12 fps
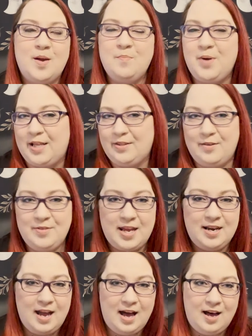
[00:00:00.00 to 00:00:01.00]
But I love that
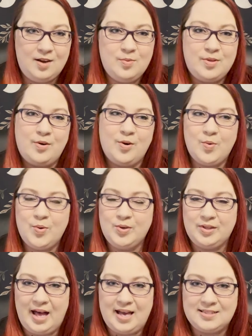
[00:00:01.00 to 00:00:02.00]
nod with her cool
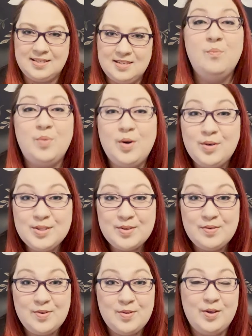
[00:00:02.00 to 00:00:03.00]
glasses. But also,
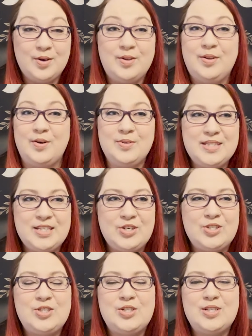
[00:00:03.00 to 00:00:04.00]
if you look close,
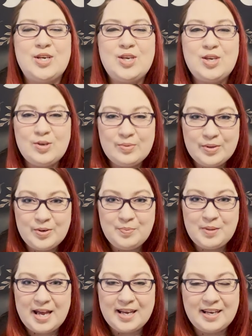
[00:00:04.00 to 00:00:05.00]
there's just a cute little
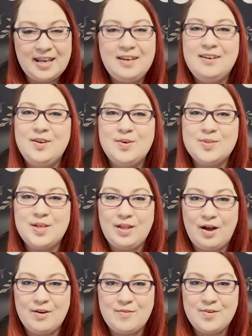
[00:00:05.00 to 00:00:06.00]
black kitten who's
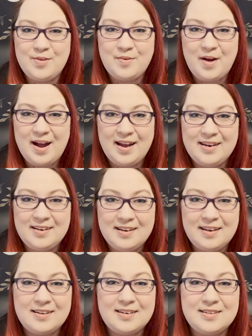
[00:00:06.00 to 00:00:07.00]
along for the ride,
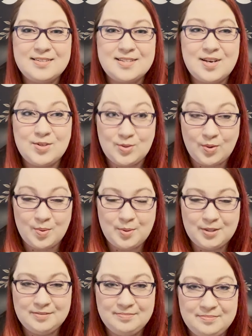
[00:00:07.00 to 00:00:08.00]
and it is
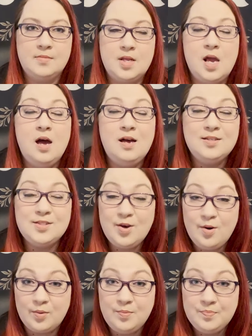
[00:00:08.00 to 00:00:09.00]
adorable.
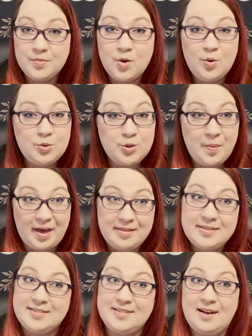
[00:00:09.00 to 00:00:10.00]
So, who should buy
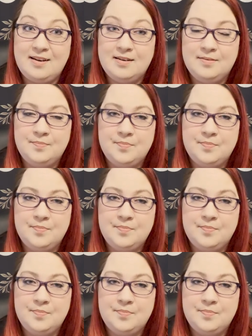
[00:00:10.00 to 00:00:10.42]
this deck?